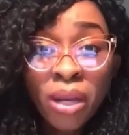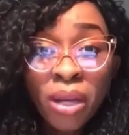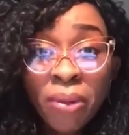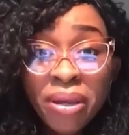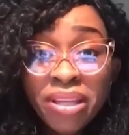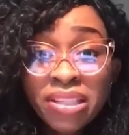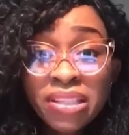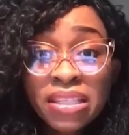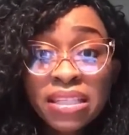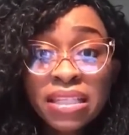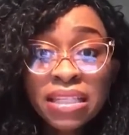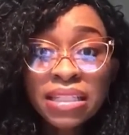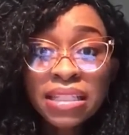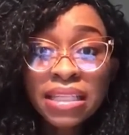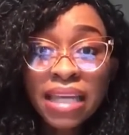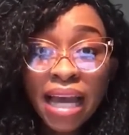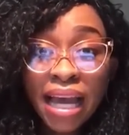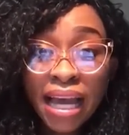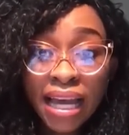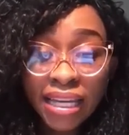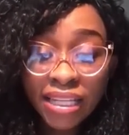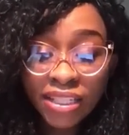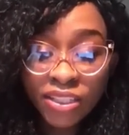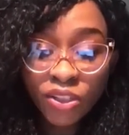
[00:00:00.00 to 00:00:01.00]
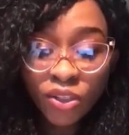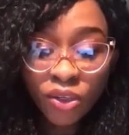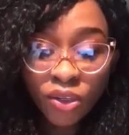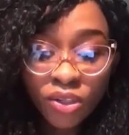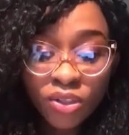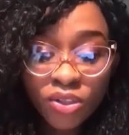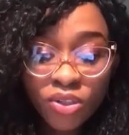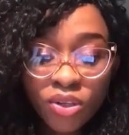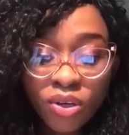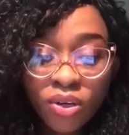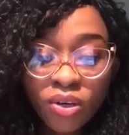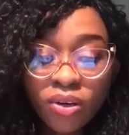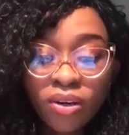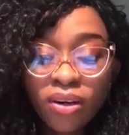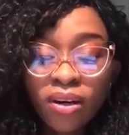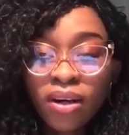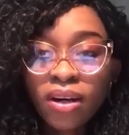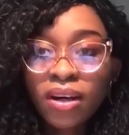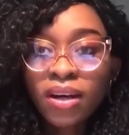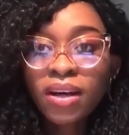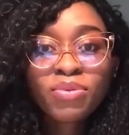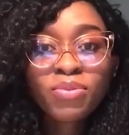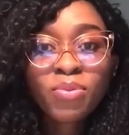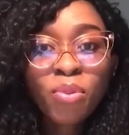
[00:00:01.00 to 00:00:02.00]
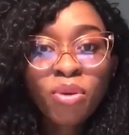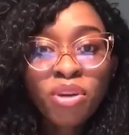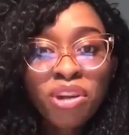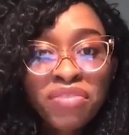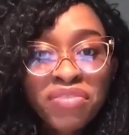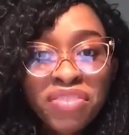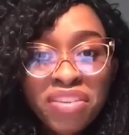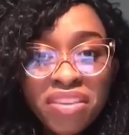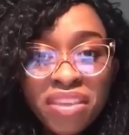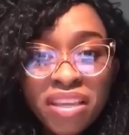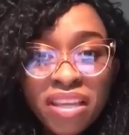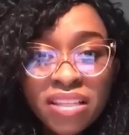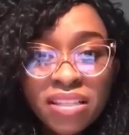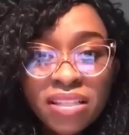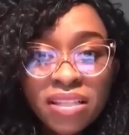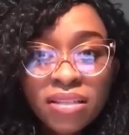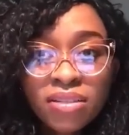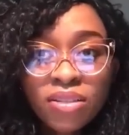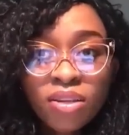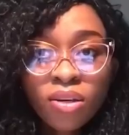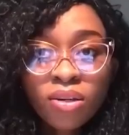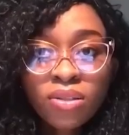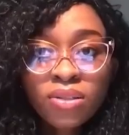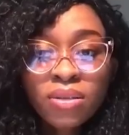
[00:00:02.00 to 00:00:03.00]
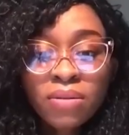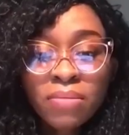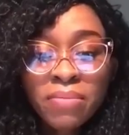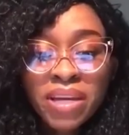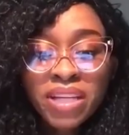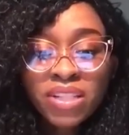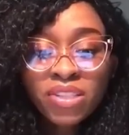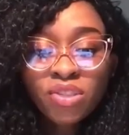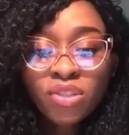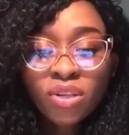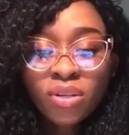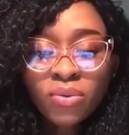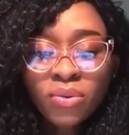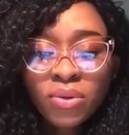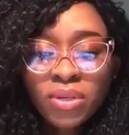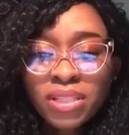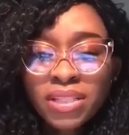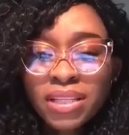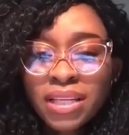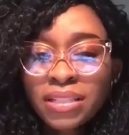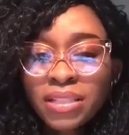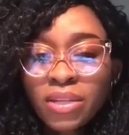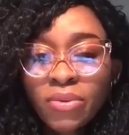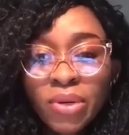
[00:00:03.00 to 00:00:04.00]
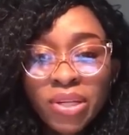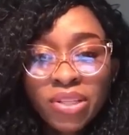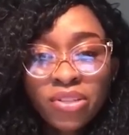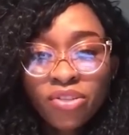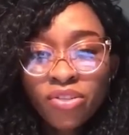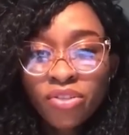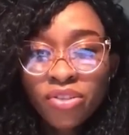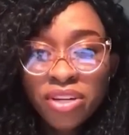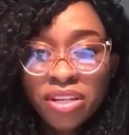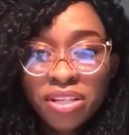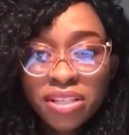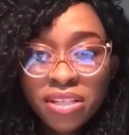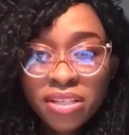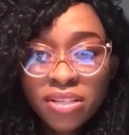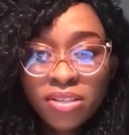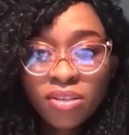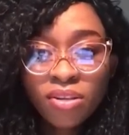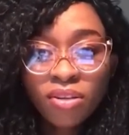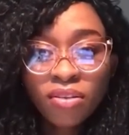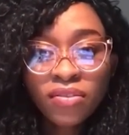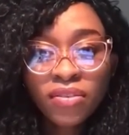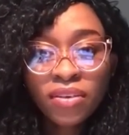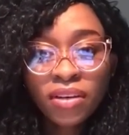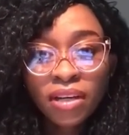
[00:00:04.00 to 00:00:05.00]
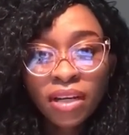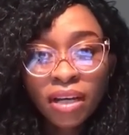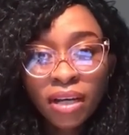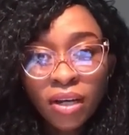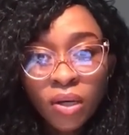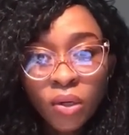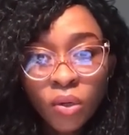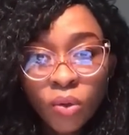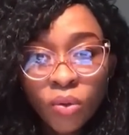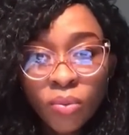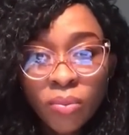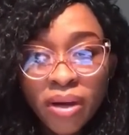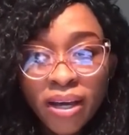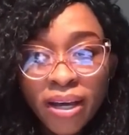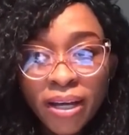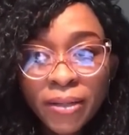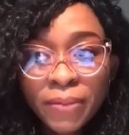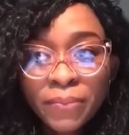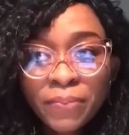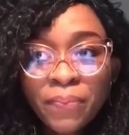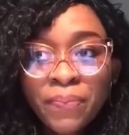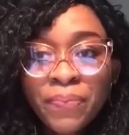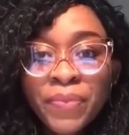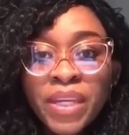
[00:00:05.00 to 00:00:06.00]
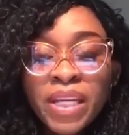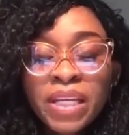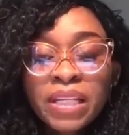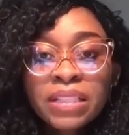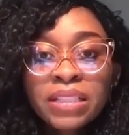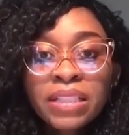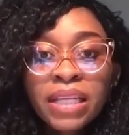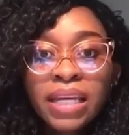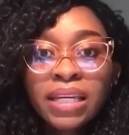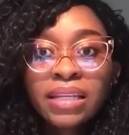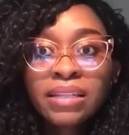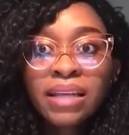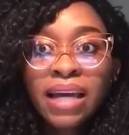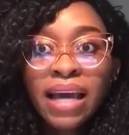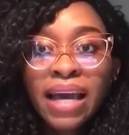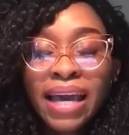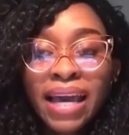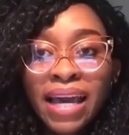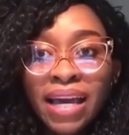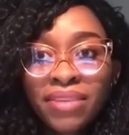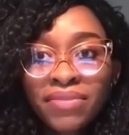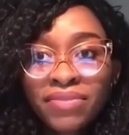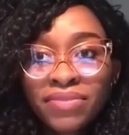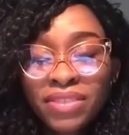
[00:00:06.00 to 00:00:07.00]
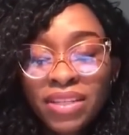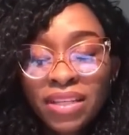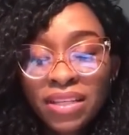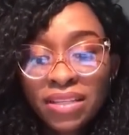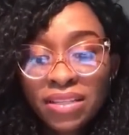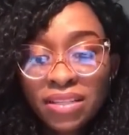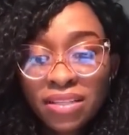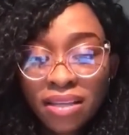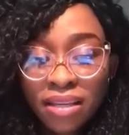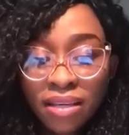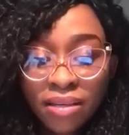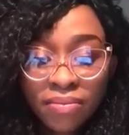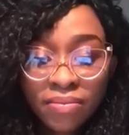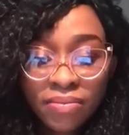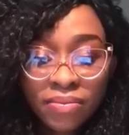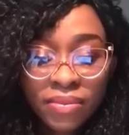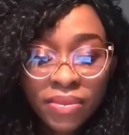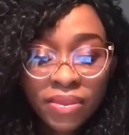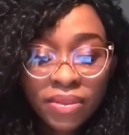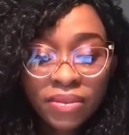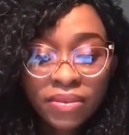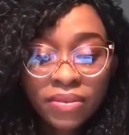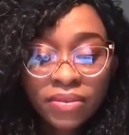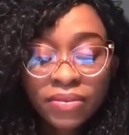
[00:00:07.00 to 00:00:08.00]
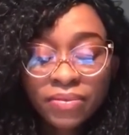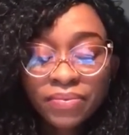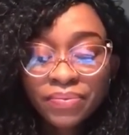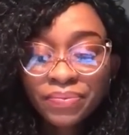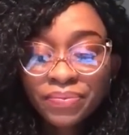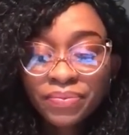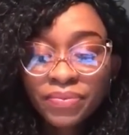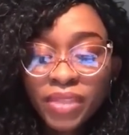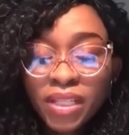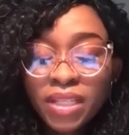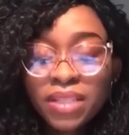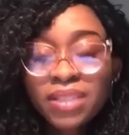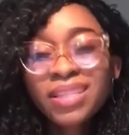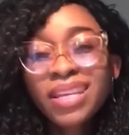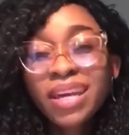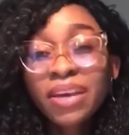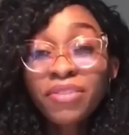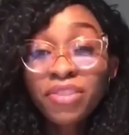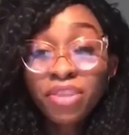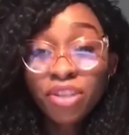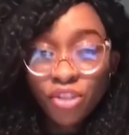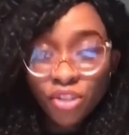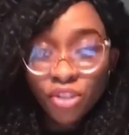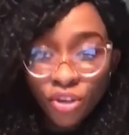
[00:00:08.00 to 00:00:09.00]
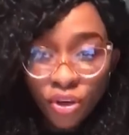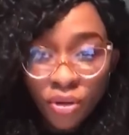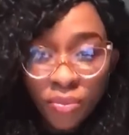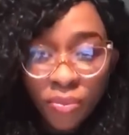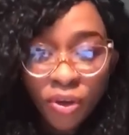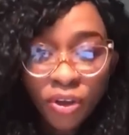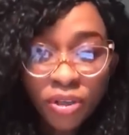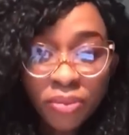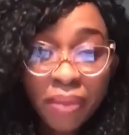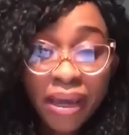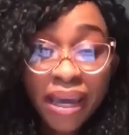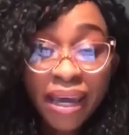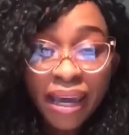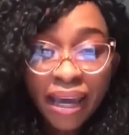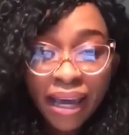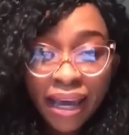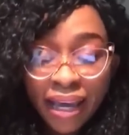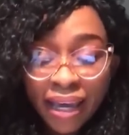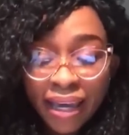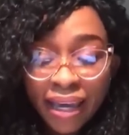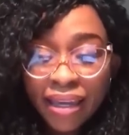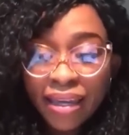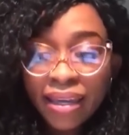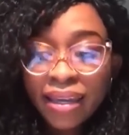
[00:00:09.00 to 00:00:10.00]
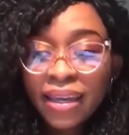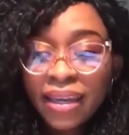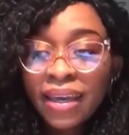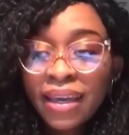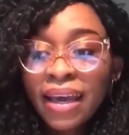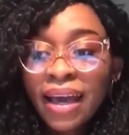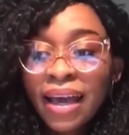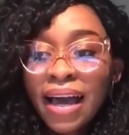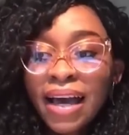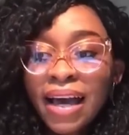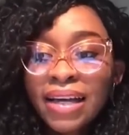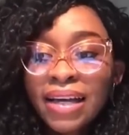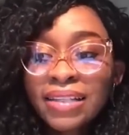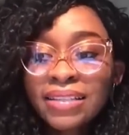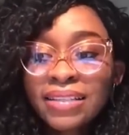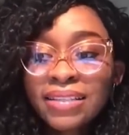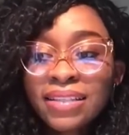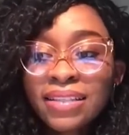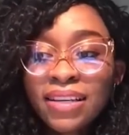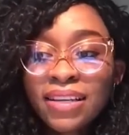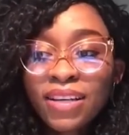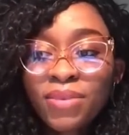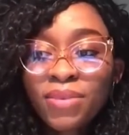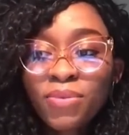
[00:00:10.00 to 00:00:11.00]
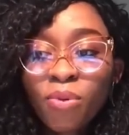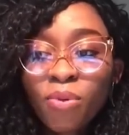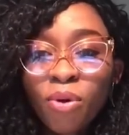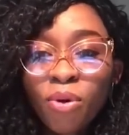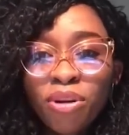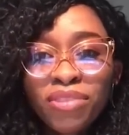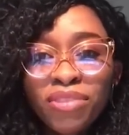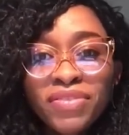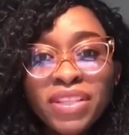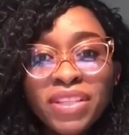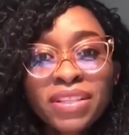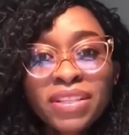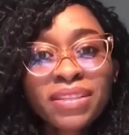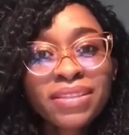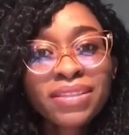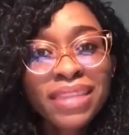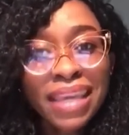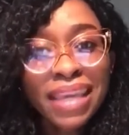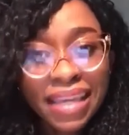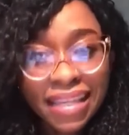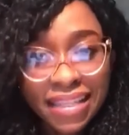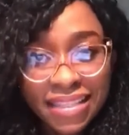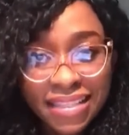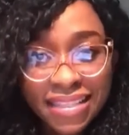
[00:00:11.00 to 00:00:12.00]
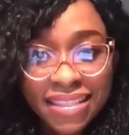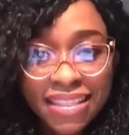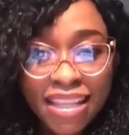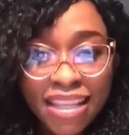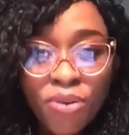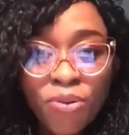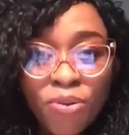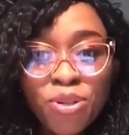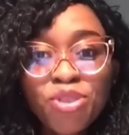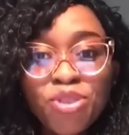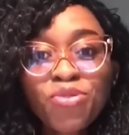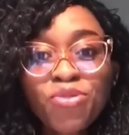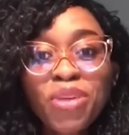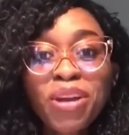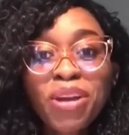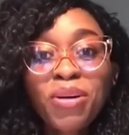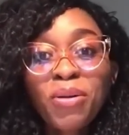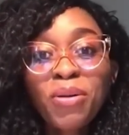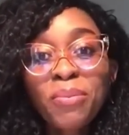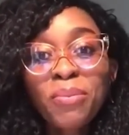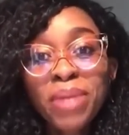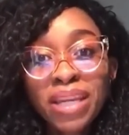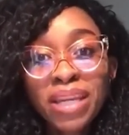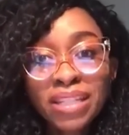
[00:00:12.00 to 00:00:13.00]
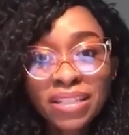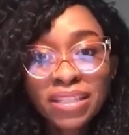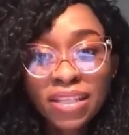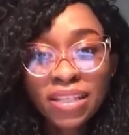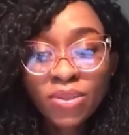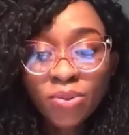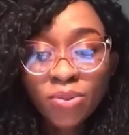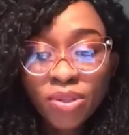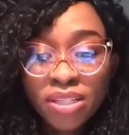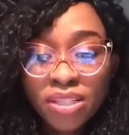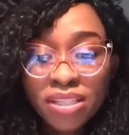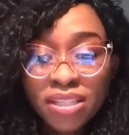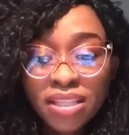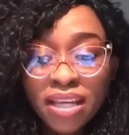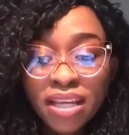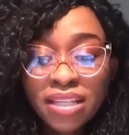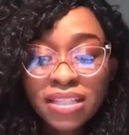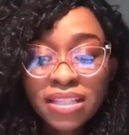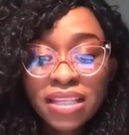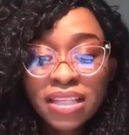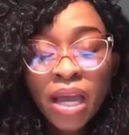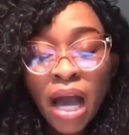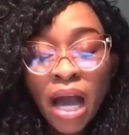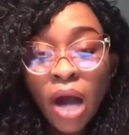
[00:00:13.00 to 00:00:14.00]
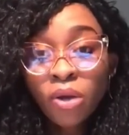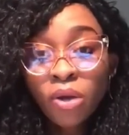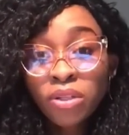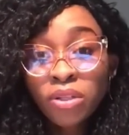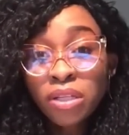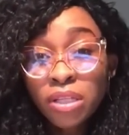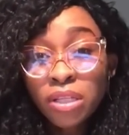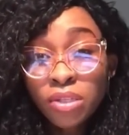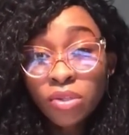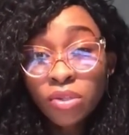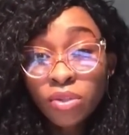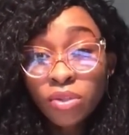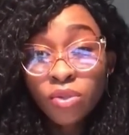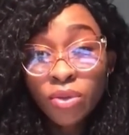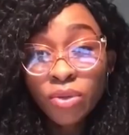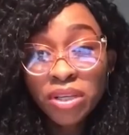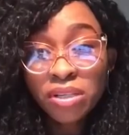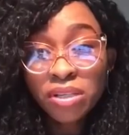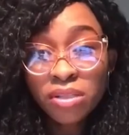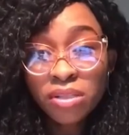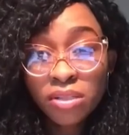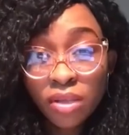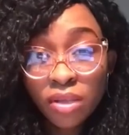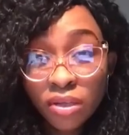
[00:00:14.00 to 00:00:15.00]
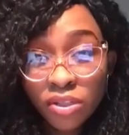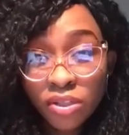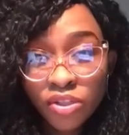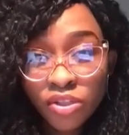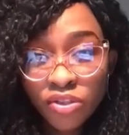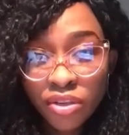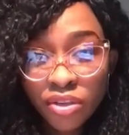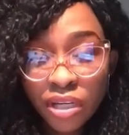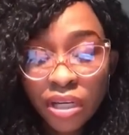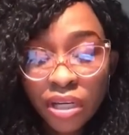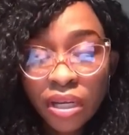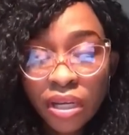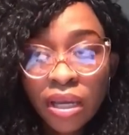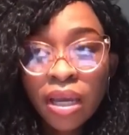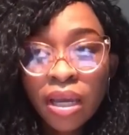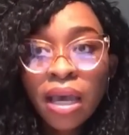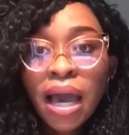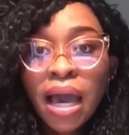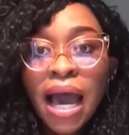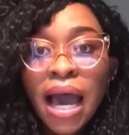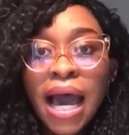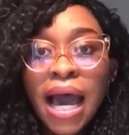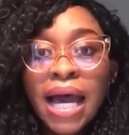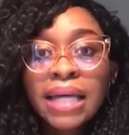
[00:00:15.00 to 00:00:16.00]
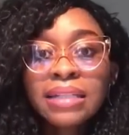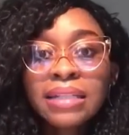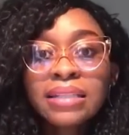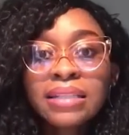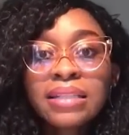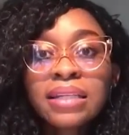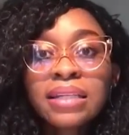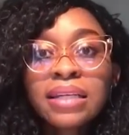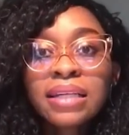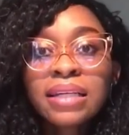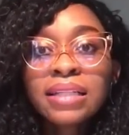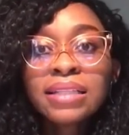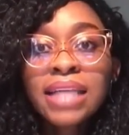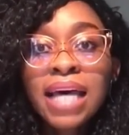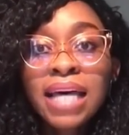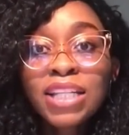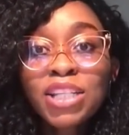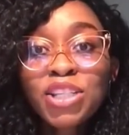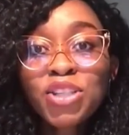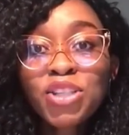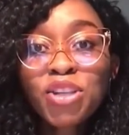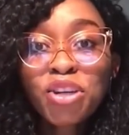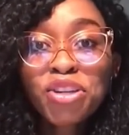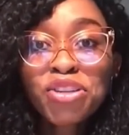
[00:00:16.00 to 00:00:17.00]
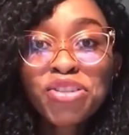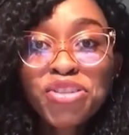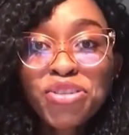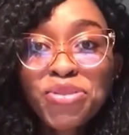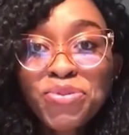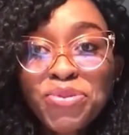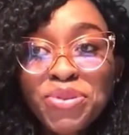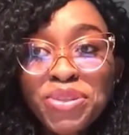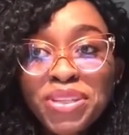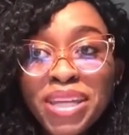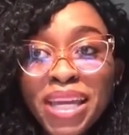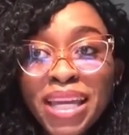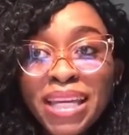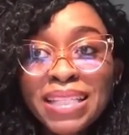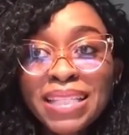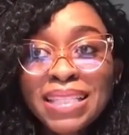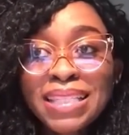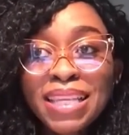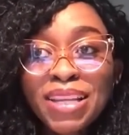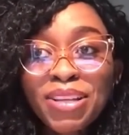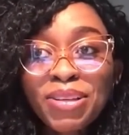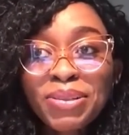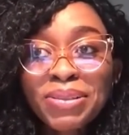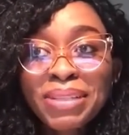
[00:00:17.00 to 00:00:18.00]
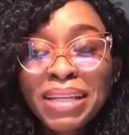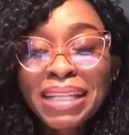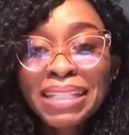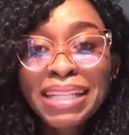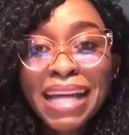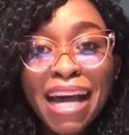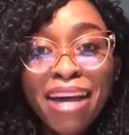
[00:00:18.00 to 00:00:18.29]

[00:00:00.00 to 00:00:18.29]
when I went to see the eye doctor, one of the things the doctor mentioned was that there were traces of glaucoma. Then I have this pterygium on my eye. And one of the things that was recommended was that I would need to do a surgery. And that surgery would entail